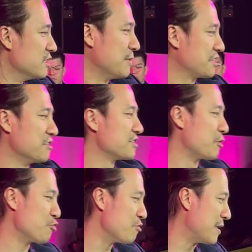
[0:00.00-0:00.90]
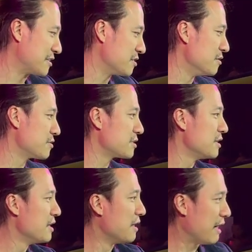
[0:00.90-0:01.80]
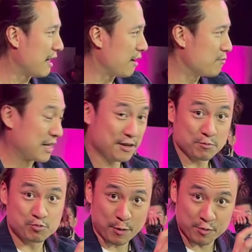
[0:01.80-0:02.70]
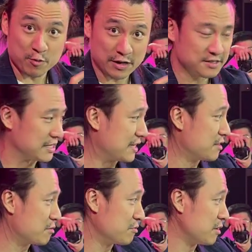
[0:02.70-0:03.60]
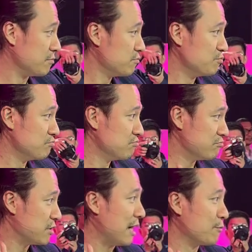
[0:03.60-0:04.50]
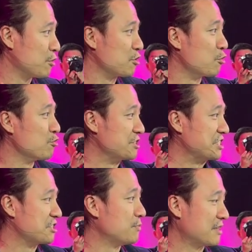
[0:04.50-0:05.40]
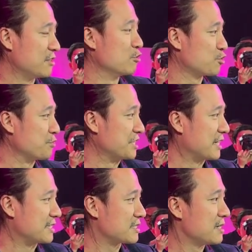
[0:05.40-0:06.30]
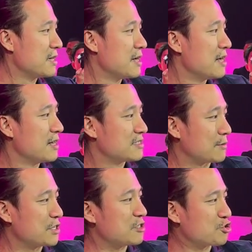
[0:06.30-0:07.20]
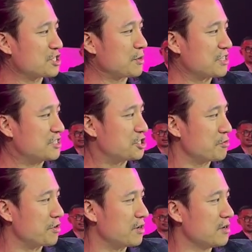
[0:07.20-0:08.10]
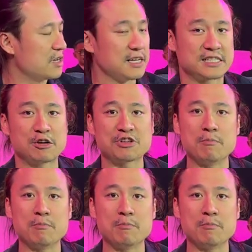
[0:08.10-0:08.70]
metals are real metals, like proper ones, and then now I'm not going to go in detail, but it looks really nice. Something interesting about the interior is now they're